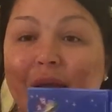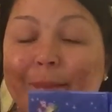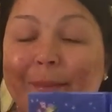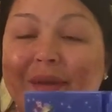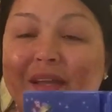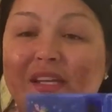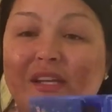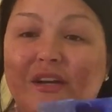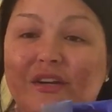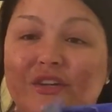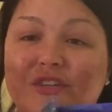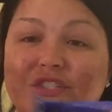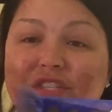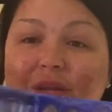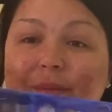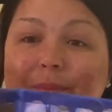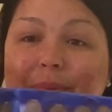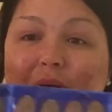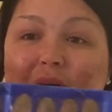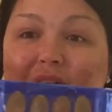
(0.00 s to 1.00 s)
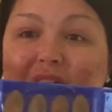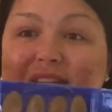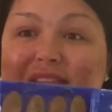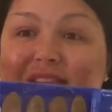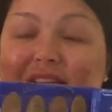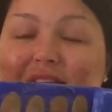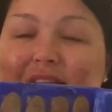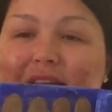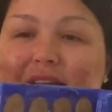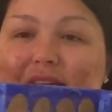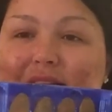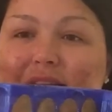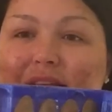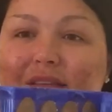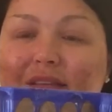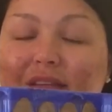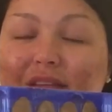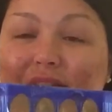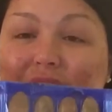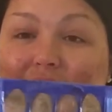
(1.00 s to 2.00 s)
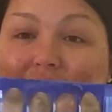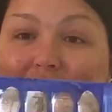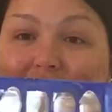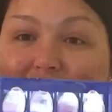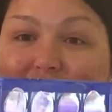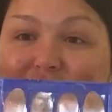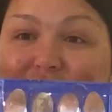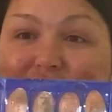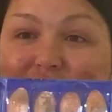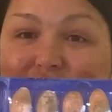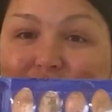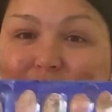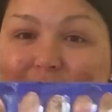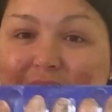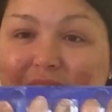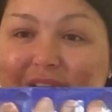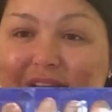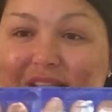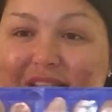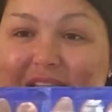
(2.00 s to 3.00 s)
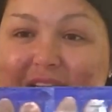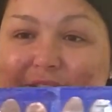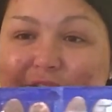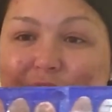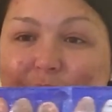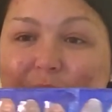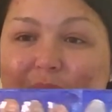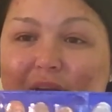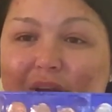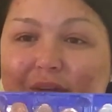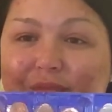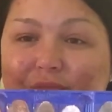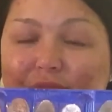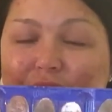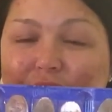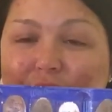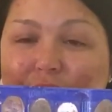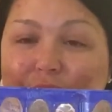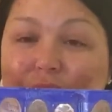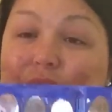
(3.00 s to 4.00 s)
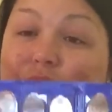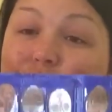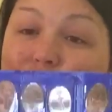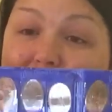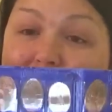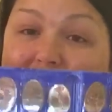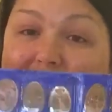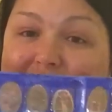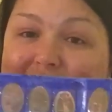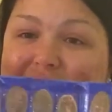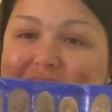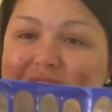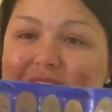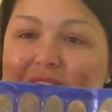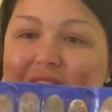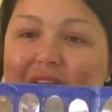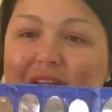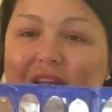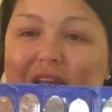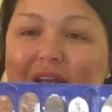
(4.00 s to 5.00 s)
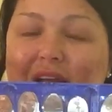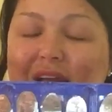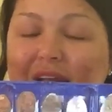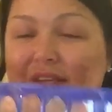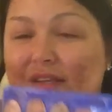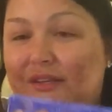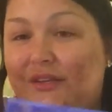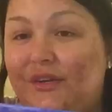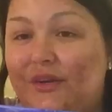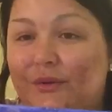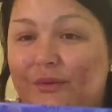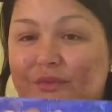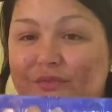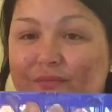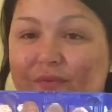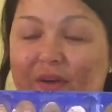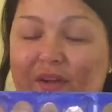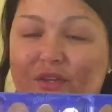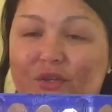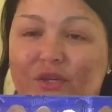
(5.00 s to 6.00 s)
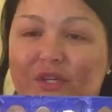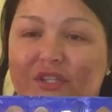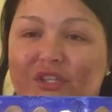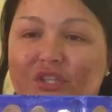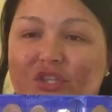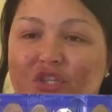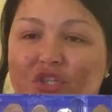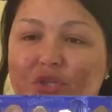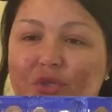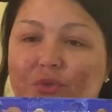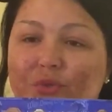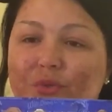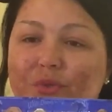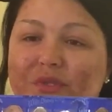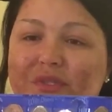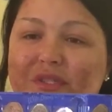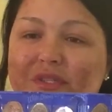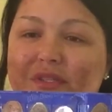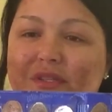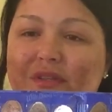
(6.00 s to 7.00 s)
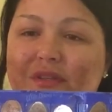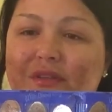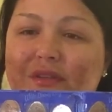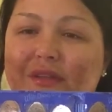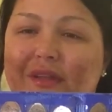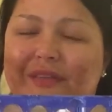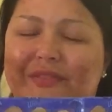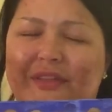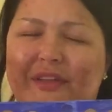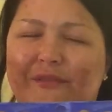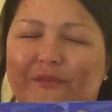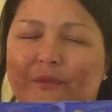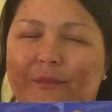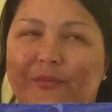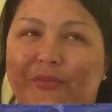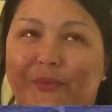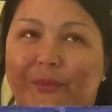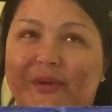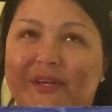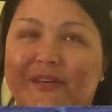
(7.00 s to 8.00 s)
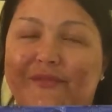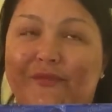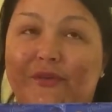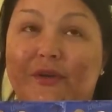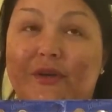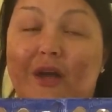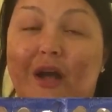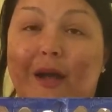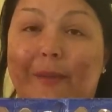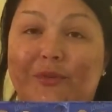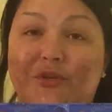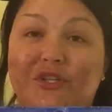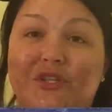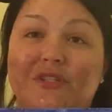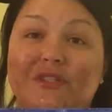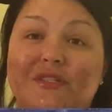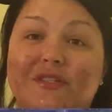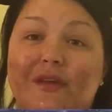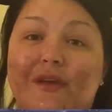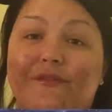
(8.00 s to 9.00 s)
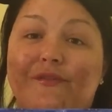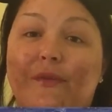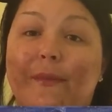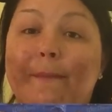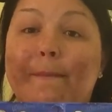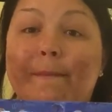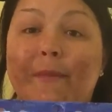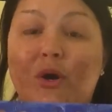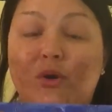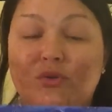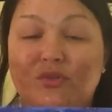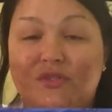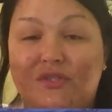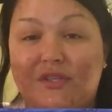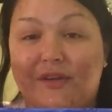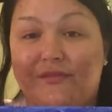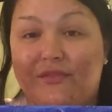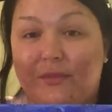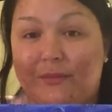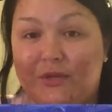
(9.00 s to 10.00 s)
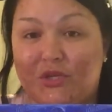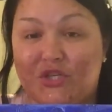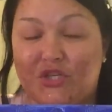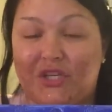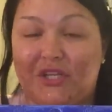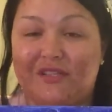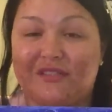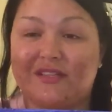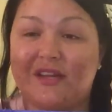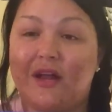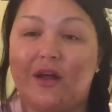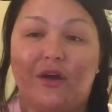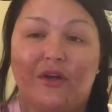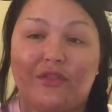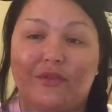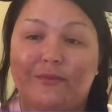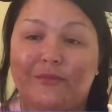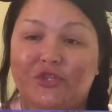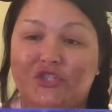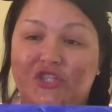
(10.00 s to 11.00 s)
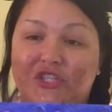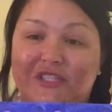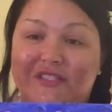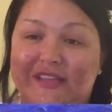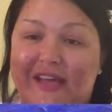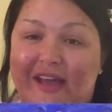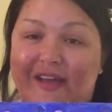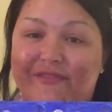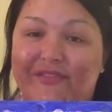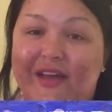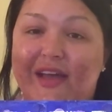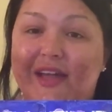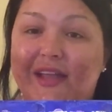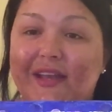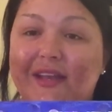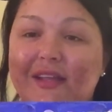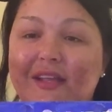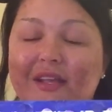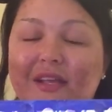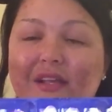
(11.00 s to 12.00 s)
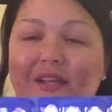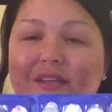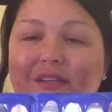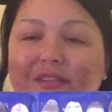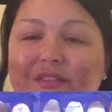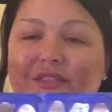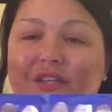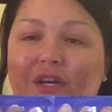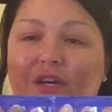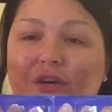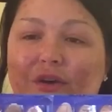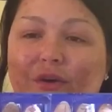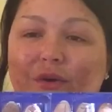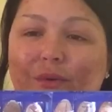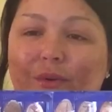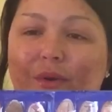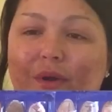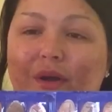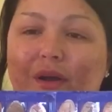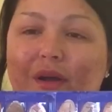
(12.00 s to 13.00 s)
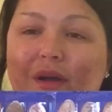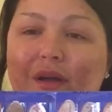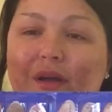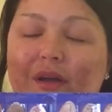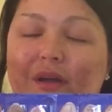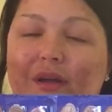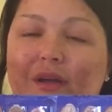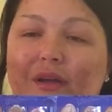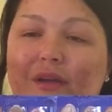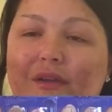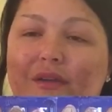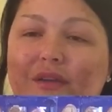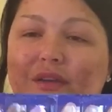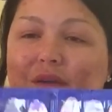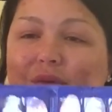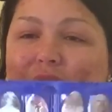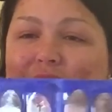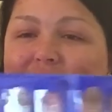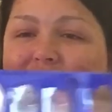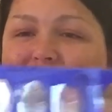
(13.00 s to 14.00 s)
My younger son, Ponce, loved doing this after we got off rides. You know, it was fun. You get to choose, I think, from 3 different options from most of the machines. Not all the machines have that. So, you know, he